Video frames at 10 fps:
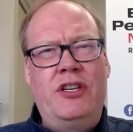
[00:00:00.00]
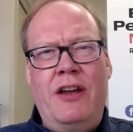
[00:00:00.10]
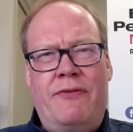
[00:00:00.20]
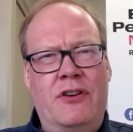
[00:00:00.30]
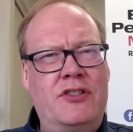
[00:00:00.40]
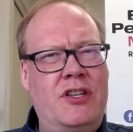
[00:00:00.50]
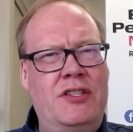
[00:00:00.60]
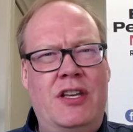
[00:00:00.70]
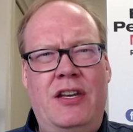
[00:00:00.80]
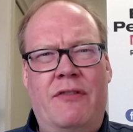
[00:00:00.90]

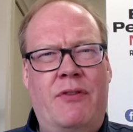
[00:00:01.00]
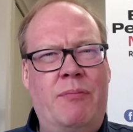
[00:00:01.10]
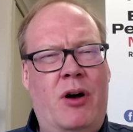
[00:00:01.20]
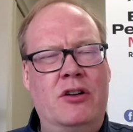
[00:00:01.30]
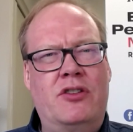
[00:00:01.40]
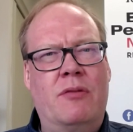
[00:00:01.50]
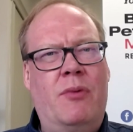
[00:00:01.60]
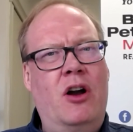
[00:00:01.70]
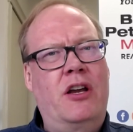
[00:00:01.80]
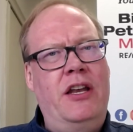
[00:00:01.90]
differences in different parts of the
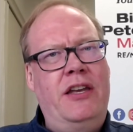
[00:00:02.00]
market,